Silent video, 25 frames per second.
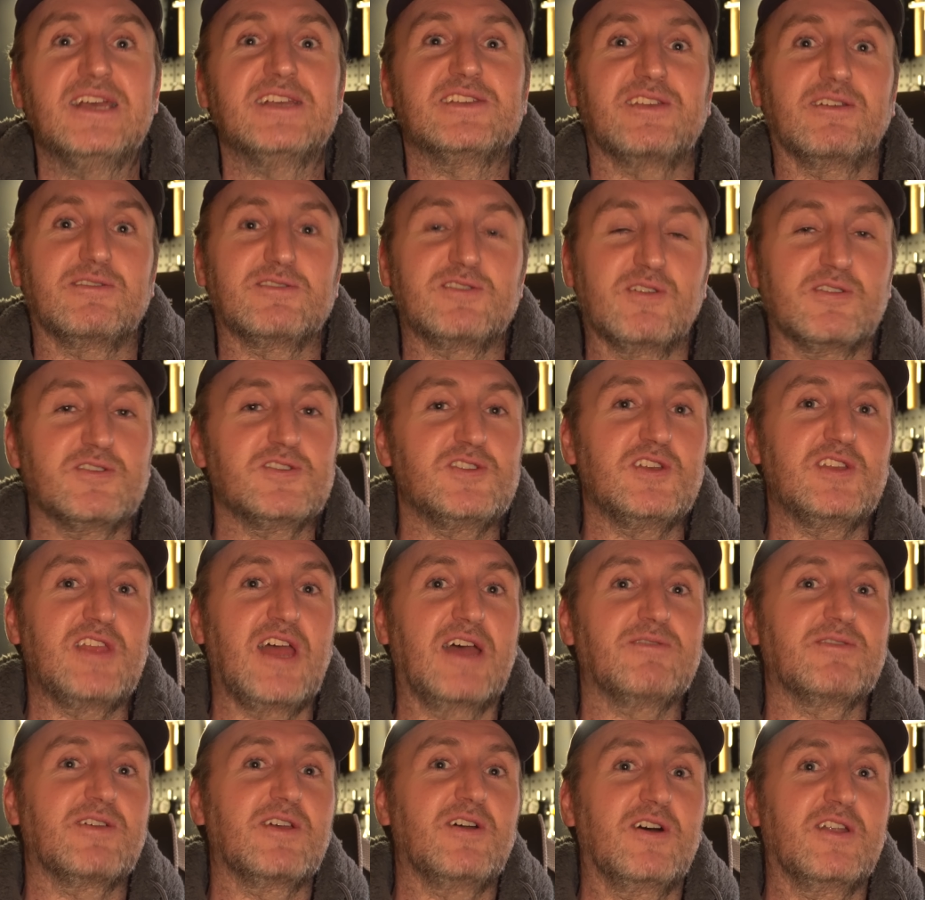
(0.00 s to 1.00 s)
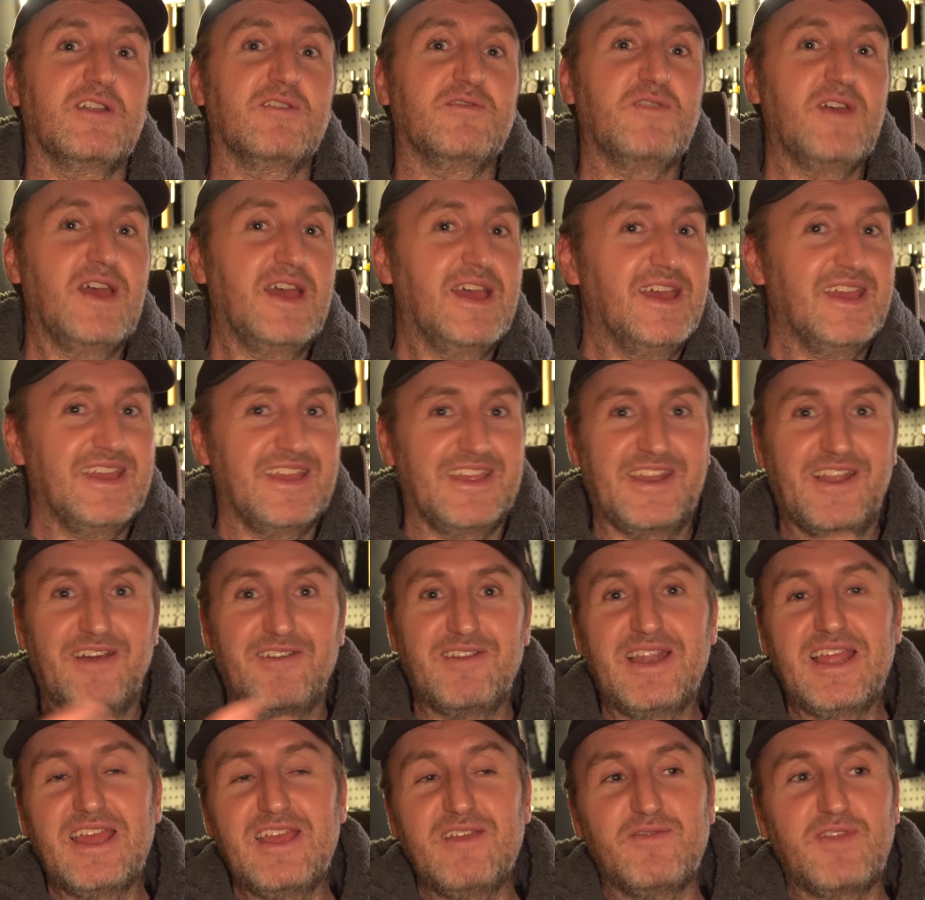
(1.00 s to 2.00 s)
So as long as you don't kind of, you know,
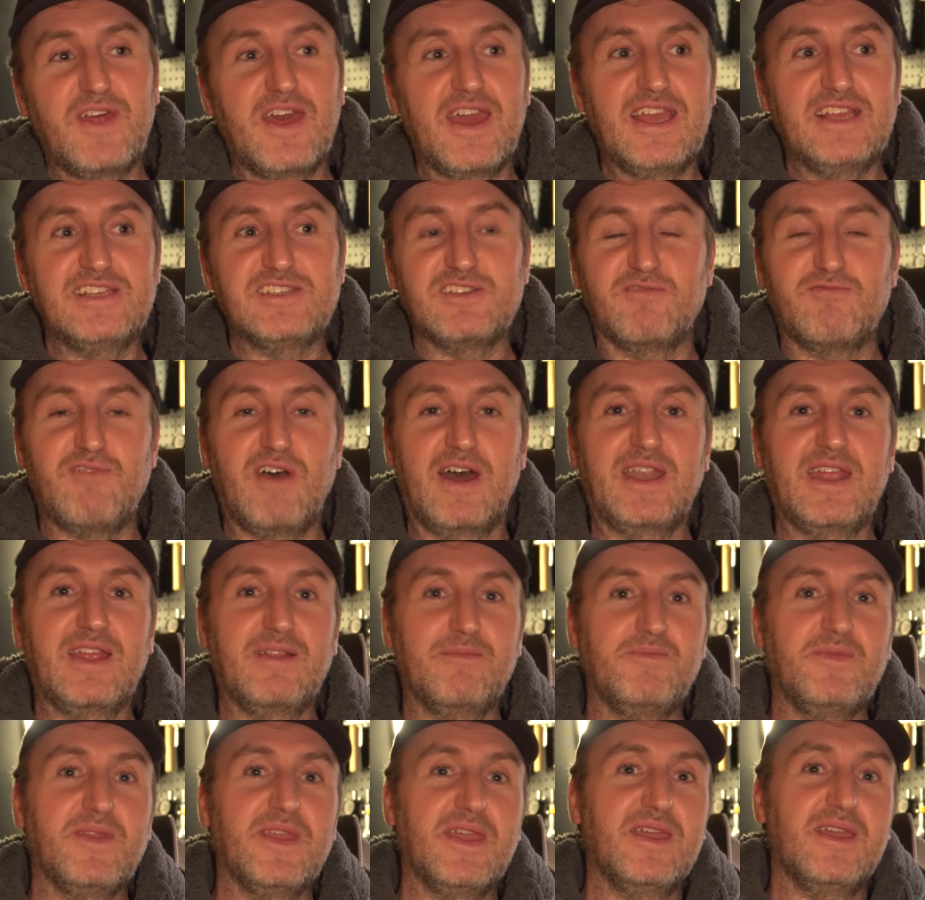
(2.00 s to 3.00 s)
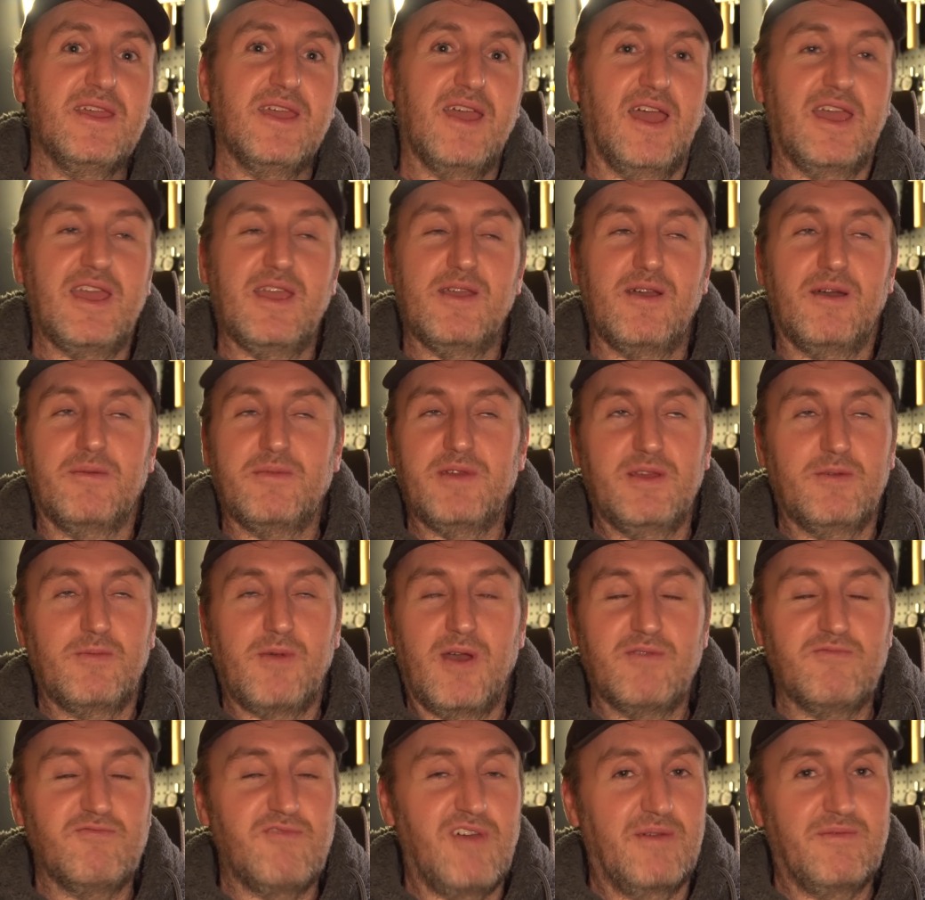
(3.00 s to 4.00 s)
leave the heater running, I mean, it
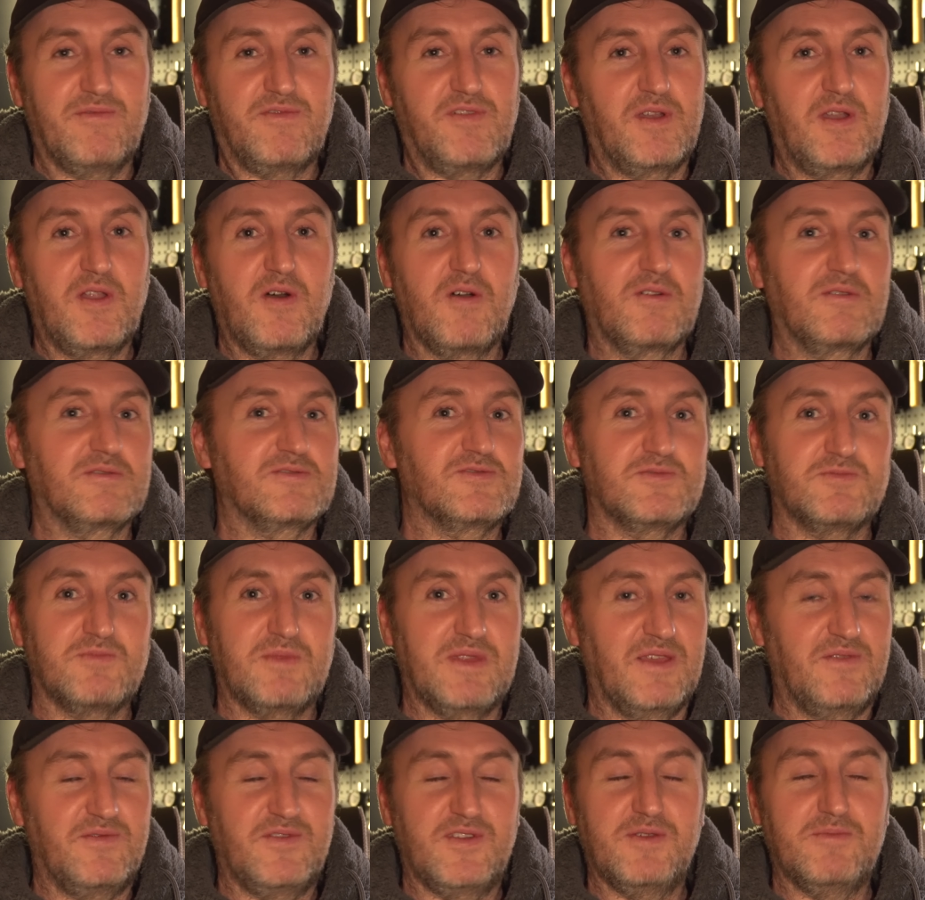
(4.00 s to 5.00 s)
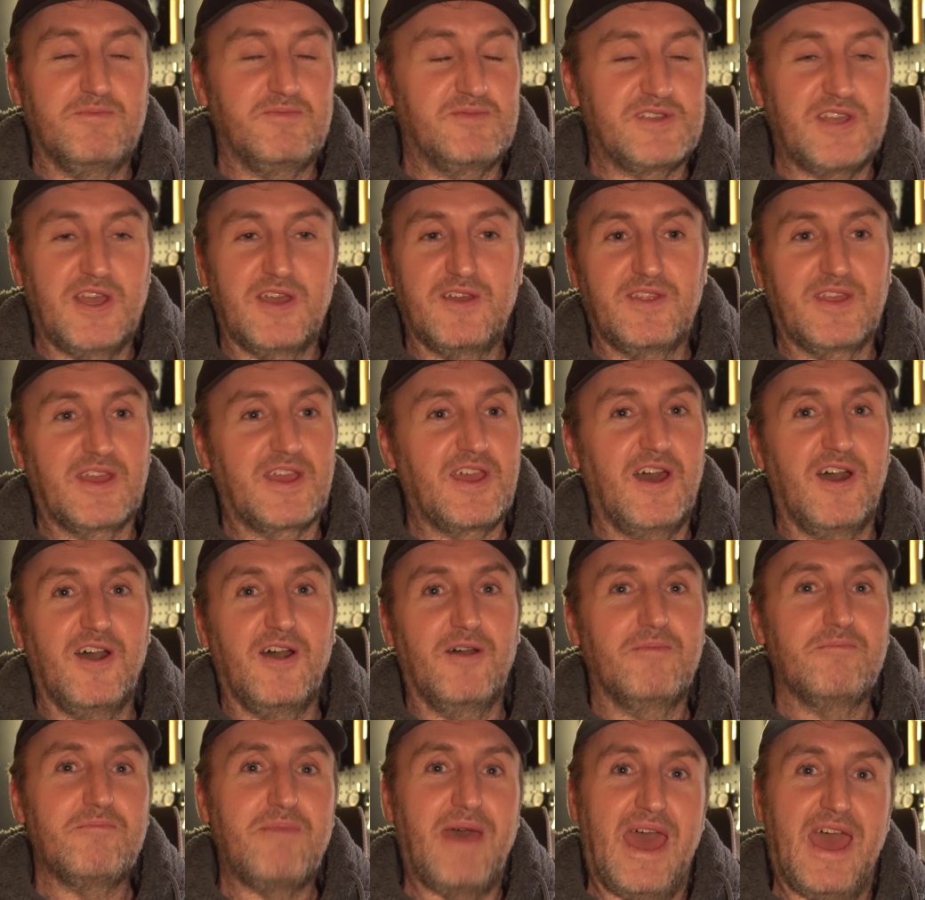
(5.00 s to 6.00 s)
won't run for long if you turn the
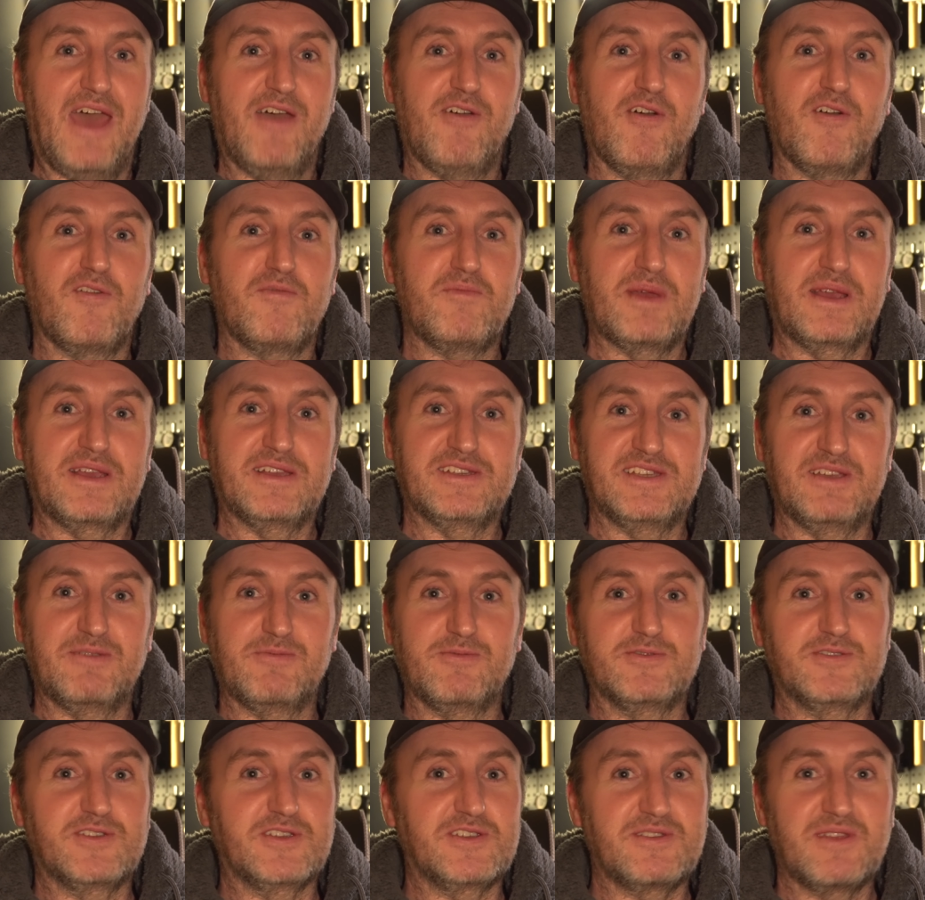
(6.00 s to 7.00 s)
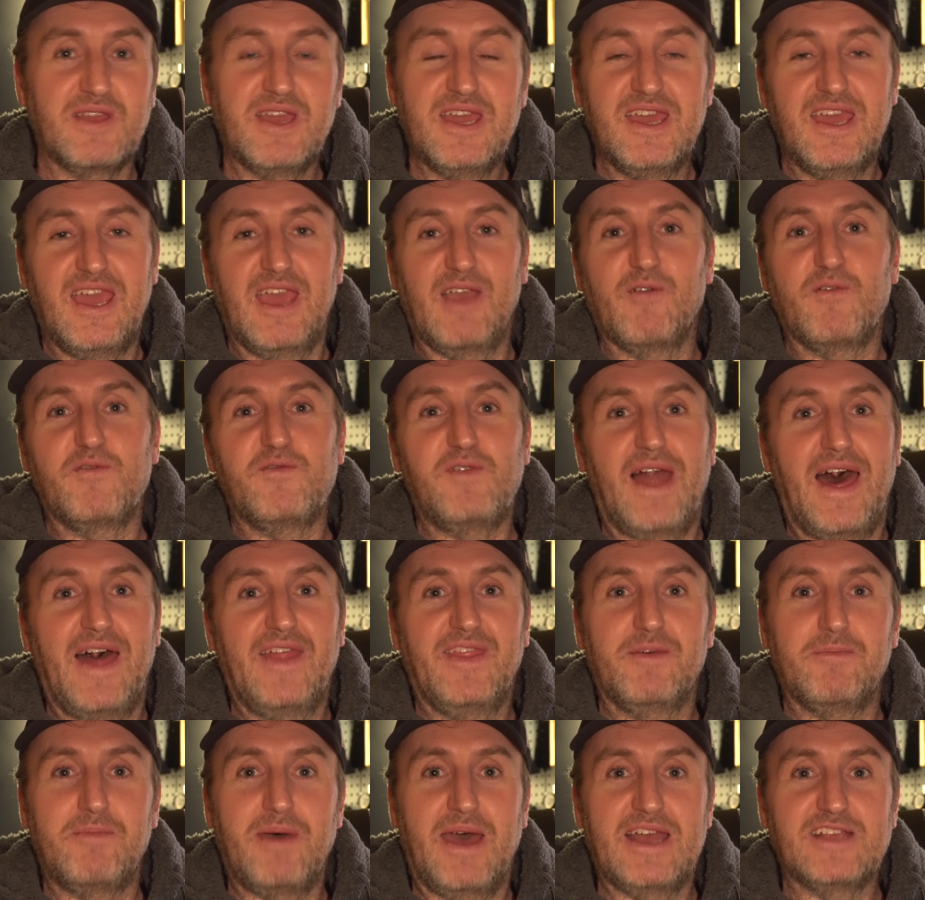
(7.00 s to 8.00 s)
car power off, because it will flatten
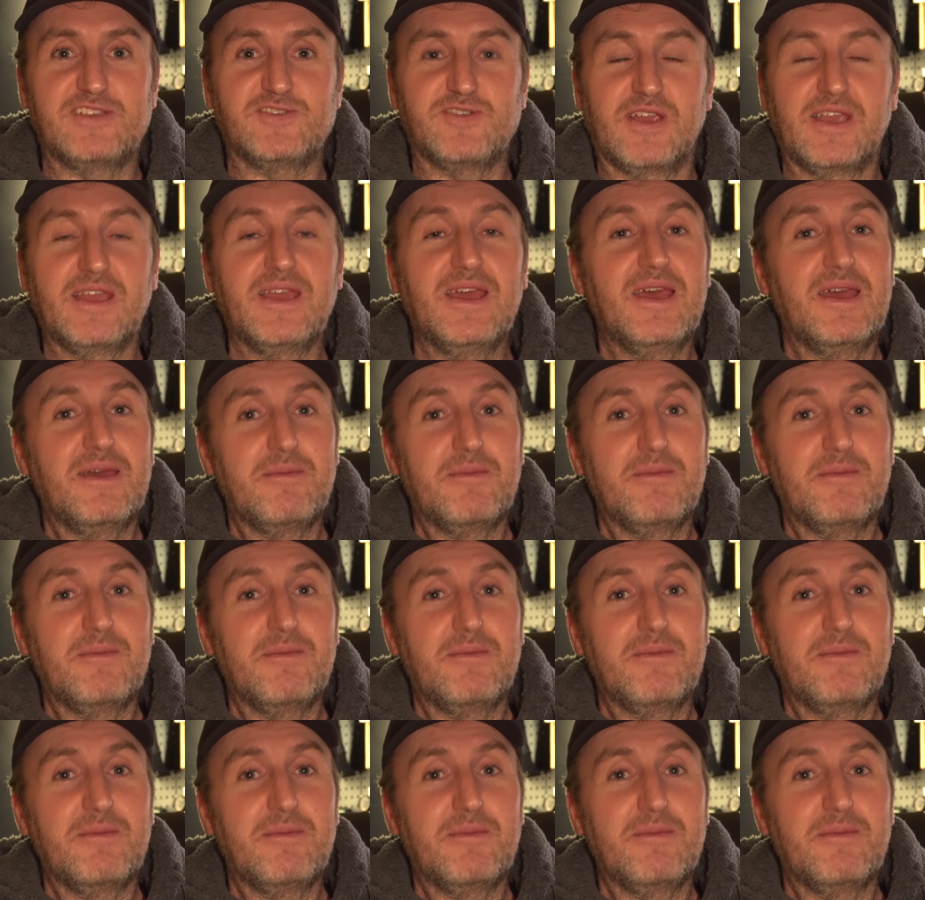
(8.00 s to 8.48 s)
the battery.